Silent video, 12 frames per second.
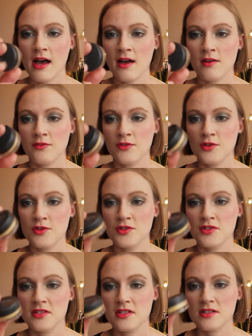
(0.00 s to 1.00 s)
I've
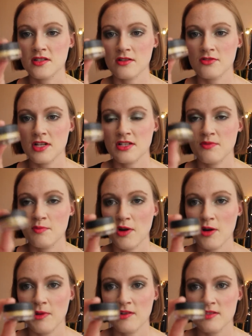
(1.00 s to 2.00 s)
used Sundress from
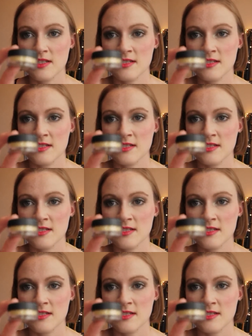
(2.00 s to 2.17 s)
Bare Minerals.